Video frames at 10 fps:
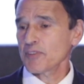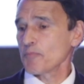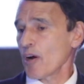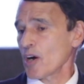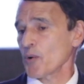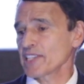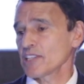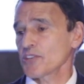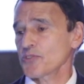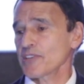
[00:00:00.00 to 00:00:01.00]
to borrow
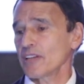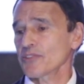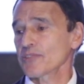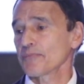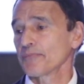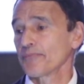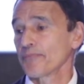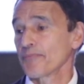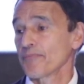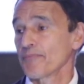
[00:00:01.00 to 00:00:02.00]
$1,800.
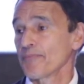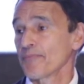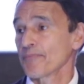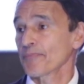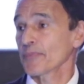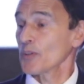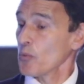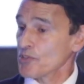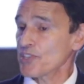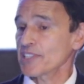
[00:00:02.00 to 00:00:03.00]
The
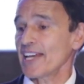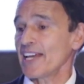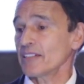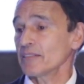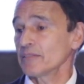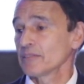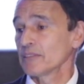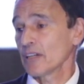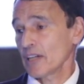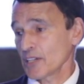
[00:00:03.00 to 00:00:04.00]
ones that can,
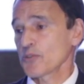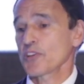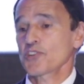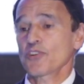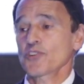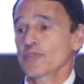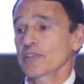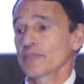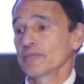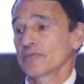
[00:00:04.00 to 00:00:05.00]
I do their surgery.
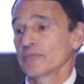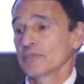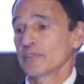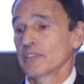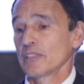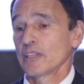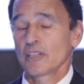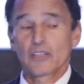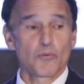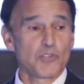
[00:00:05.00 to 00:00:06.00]

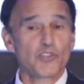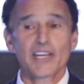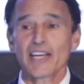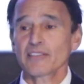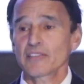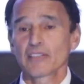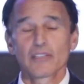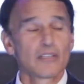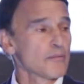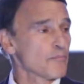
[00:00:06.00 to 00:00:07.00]
The ones who can't,
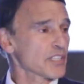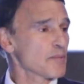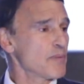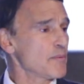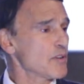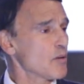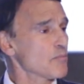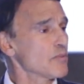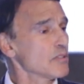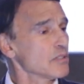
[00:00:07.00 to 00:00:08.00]
bring the baby
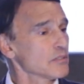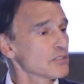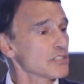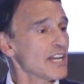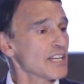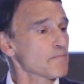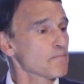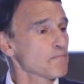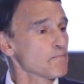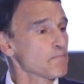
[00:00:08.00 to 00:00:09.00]
home to die.
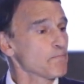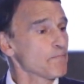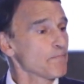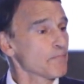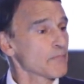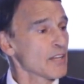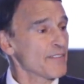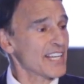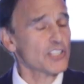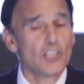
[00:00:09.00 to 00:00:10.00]
If I get the